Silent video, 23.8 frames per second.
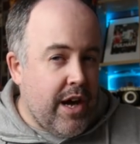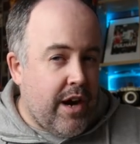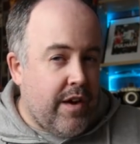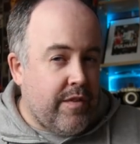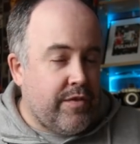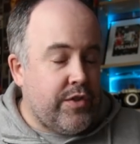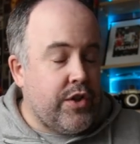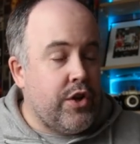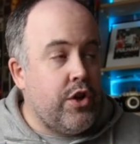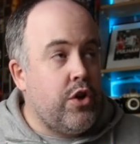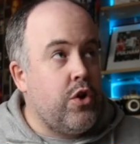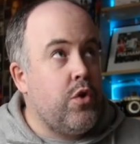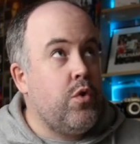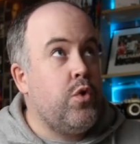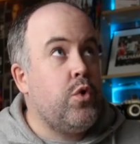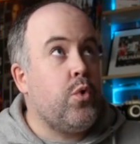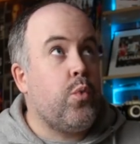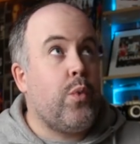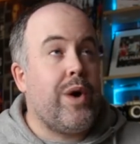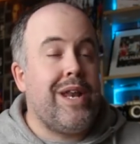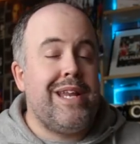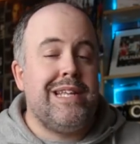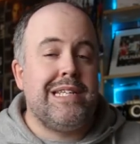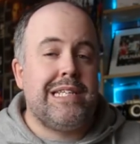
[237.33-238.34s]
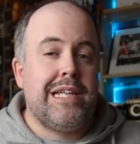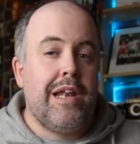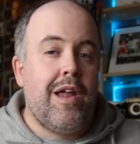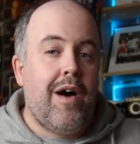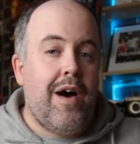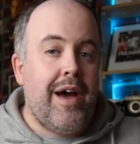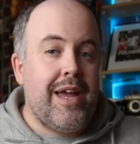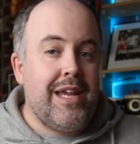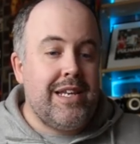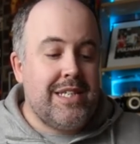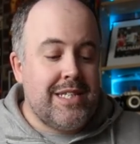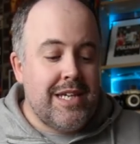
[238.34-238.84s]
afternoon when it's
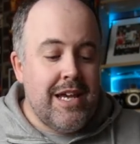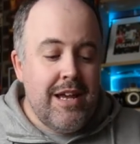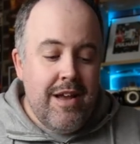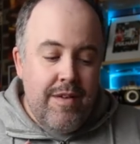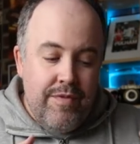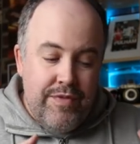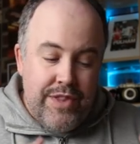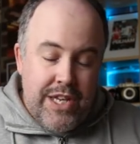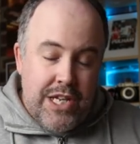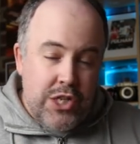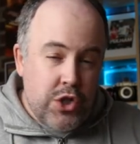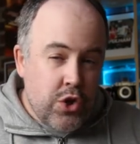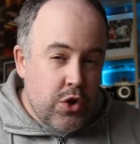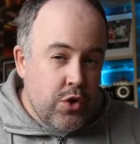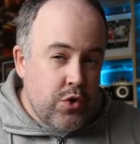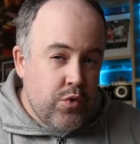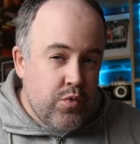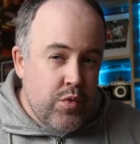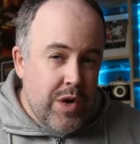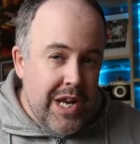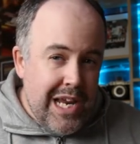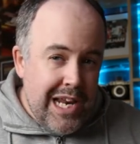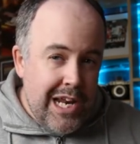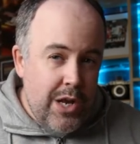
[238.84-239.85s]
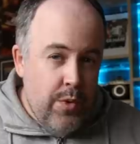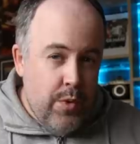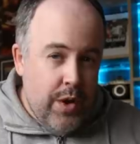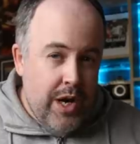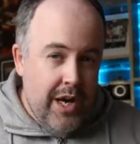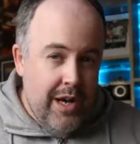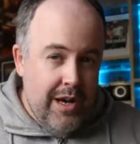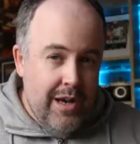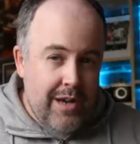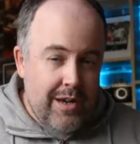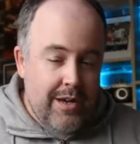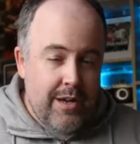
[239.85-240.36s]
light, this could really
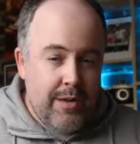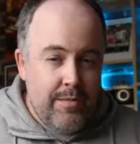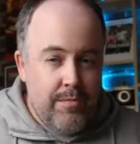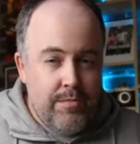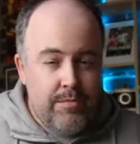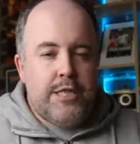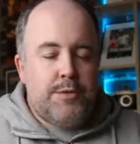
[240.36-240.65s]
work.